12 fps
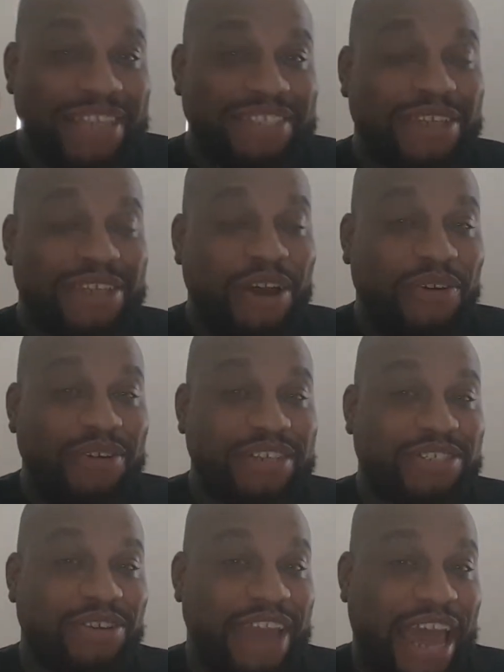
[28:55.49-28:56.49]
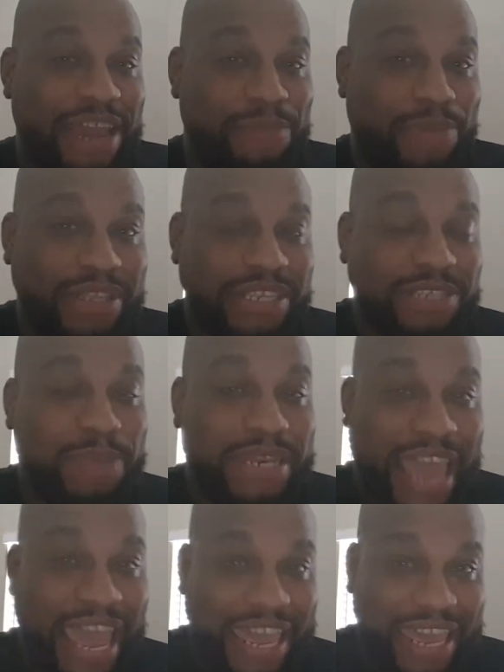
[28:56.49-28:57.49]
so now they put this
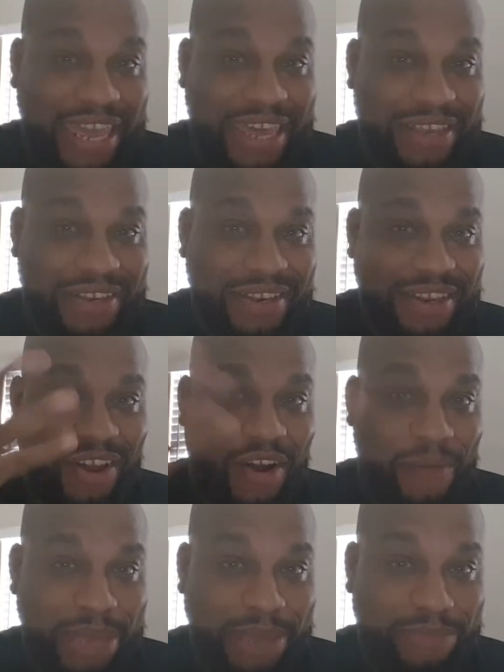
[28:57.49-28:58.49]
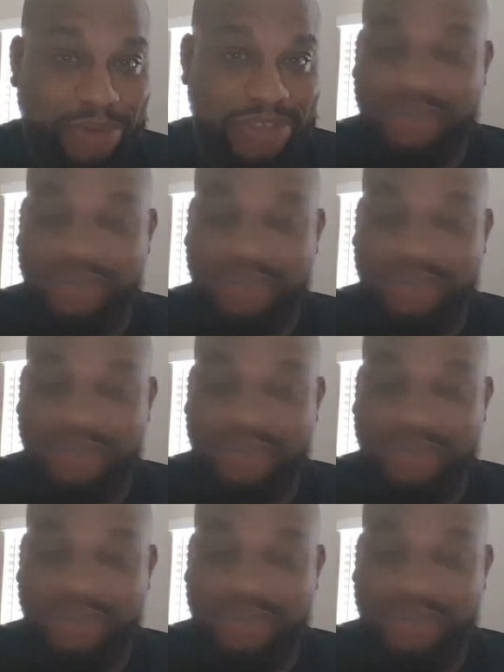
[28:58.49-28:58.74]
bidet in on Big Brother,